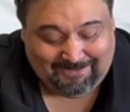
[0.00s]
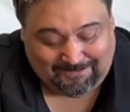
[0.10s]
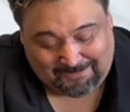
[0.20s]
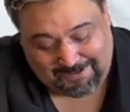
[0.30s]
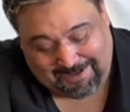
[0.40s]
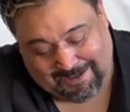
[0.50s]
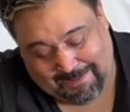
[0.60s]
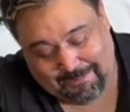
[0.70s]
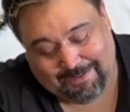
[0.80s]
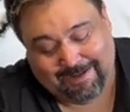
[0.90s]
From our
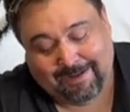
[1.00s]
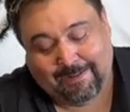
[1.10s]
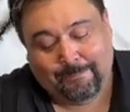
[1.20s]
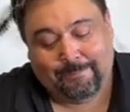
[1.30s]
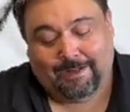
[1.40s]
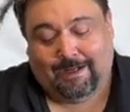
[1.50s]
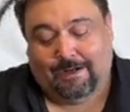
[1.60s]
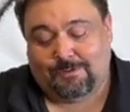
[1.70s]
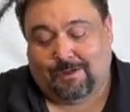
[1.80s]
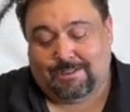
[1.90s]
game, but I
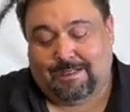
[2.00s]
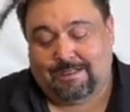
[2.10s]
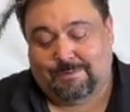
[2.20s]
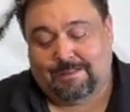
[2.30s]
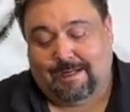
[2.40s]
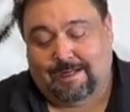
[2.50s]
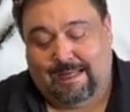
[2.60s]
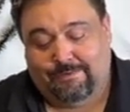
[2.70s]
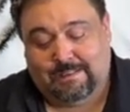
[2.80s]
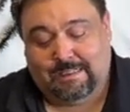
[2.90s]
was watching some of the second
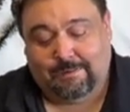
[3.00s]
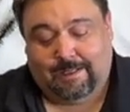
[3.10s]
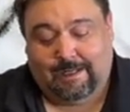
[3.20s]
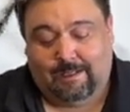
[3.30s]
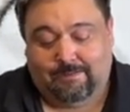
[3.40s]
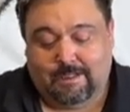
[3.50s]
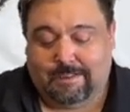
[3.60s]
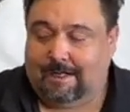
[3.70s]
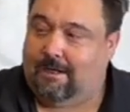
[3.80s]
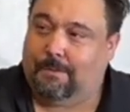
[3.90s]
half, and it seemed like Calaveras
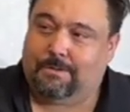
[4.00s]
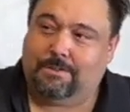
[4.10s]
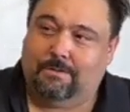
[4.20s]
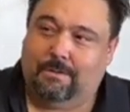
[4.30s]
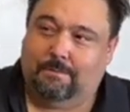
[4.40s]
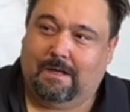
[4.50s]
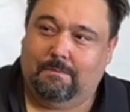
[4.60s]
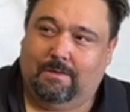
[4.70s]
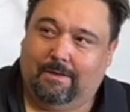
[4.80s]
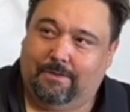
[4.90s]
had an opportunity about
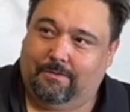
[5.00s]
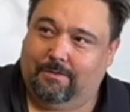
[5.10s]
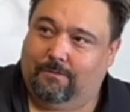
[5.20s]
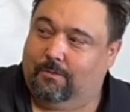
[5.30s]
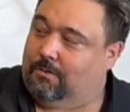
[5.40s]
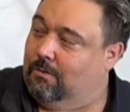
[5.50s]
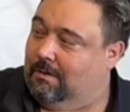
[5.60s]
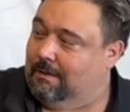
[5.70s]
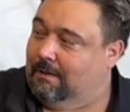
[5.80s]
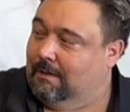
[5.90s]
midway through the fourth
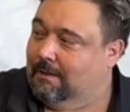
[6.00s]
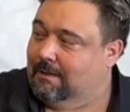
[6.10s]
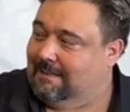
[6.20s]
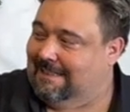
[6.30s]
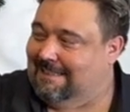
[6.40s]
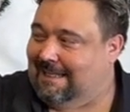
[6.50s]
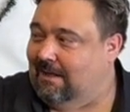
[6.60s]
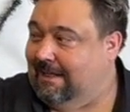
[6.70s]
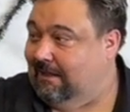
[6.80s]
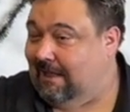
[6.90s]
quarter to get
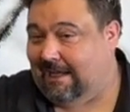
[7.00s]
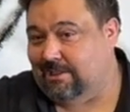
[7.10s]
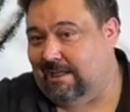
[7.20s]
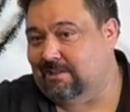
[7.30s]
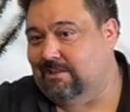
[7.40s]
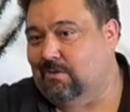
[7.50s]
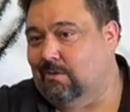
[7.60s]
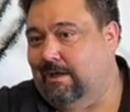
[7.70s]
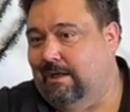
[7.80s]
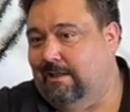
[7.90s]
down. They had a chance to
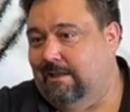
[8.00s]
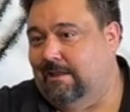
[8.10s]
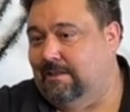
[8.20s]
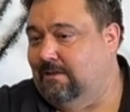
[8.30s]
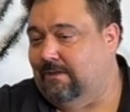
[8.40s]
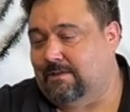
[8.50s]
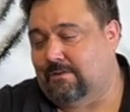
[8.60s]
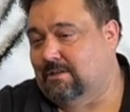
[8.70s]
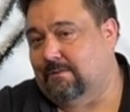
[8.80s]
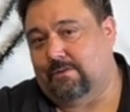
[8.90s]
score again, and then the defense
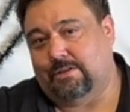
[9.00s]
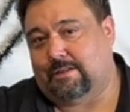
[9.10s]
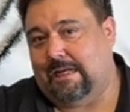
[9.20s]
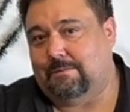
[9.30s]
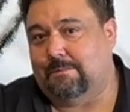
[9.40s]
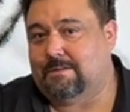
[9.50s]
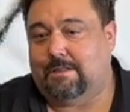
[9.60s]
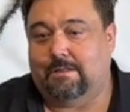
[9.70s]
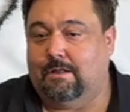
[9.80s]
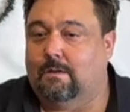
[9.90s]
for Somerville just came up and
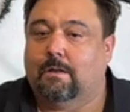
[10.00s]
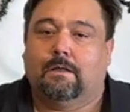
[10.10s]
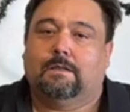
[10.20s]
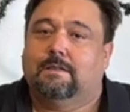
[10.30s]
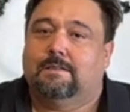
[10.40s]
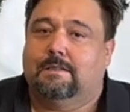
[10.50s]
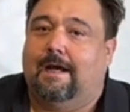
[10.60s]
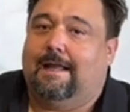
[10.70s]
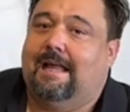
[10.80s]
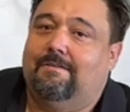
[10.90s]
said no,
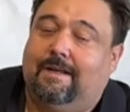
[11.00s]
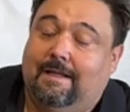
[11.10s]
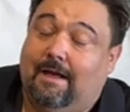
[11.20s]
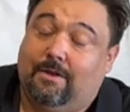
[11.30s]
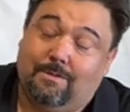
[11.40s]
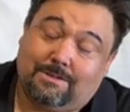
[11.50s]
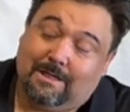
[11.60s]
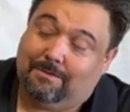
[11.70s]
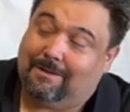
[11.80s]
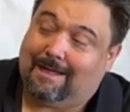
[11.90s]
not having it. Now there was a
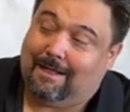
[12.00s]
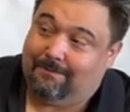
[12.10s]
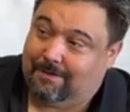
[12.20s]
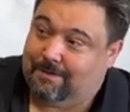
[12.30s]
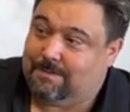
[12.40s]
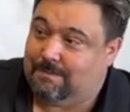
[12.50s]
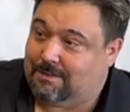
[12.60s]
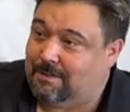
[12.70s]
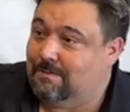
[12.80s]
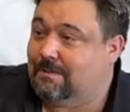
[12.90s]
couple of Calaveras
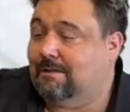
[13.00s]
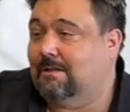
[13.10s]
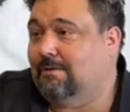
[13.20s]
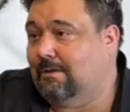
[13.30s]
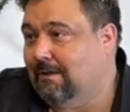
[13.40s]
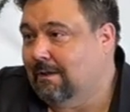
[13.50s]
miscues in there that